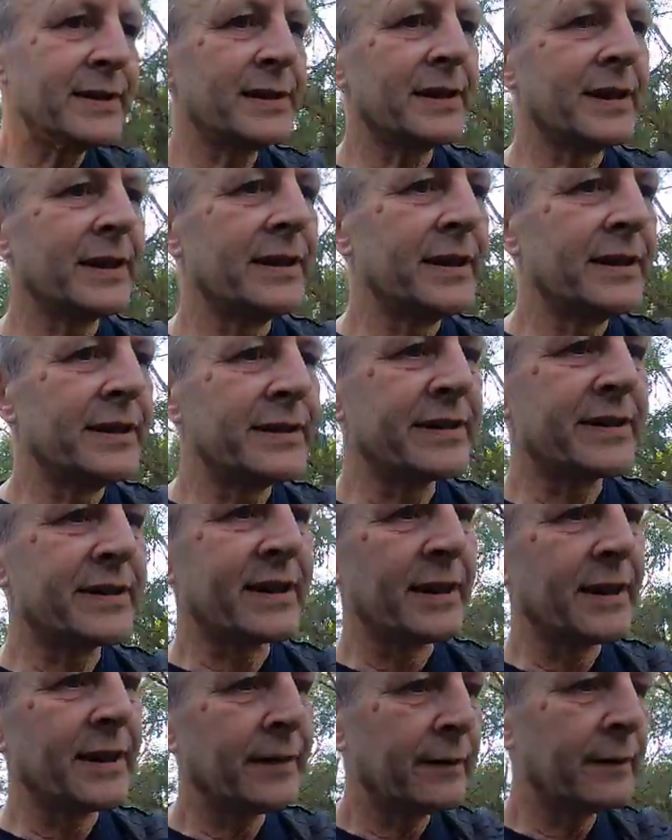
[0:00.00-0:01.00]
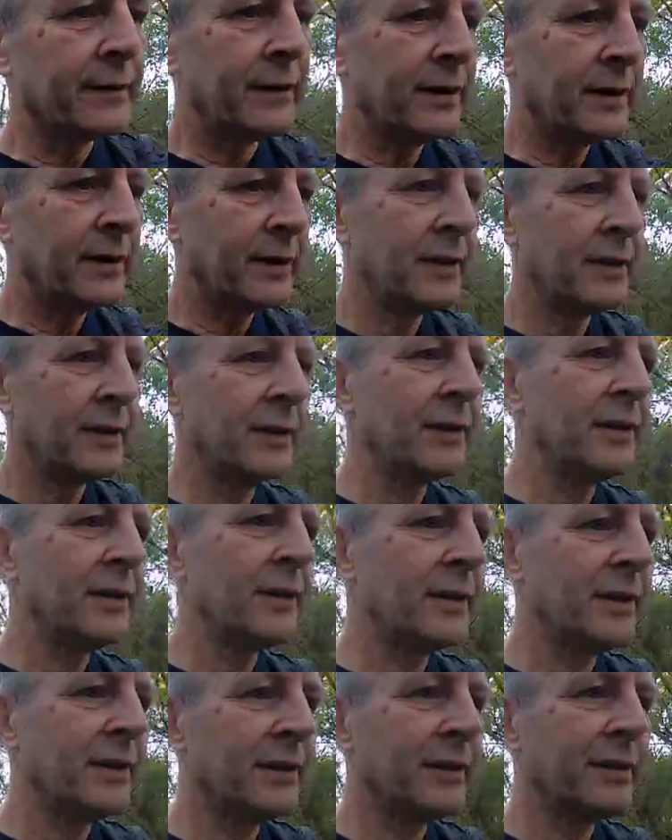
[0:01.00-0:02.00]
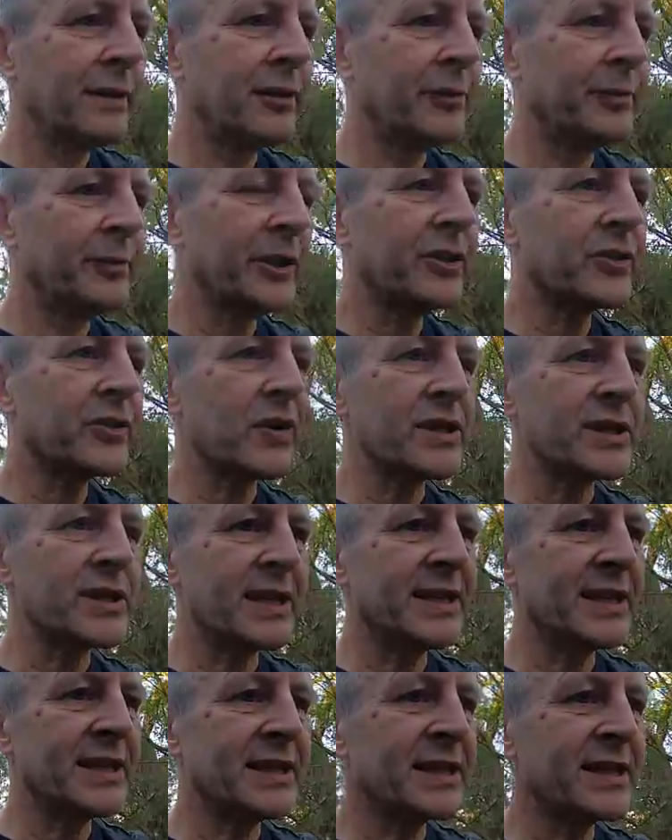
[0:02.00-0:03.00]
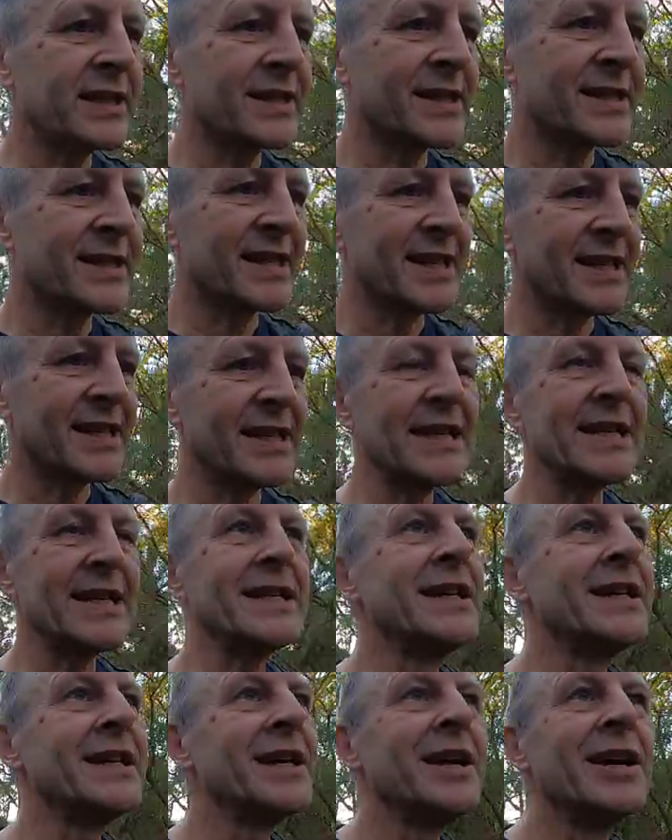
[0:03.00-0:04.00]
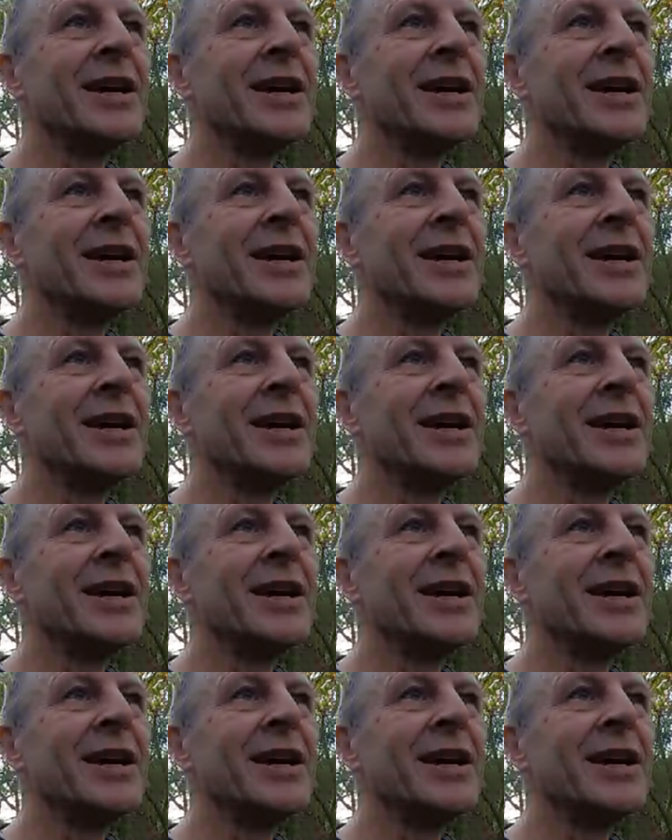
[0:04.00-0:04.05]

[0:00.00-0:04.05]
it would be interesting to see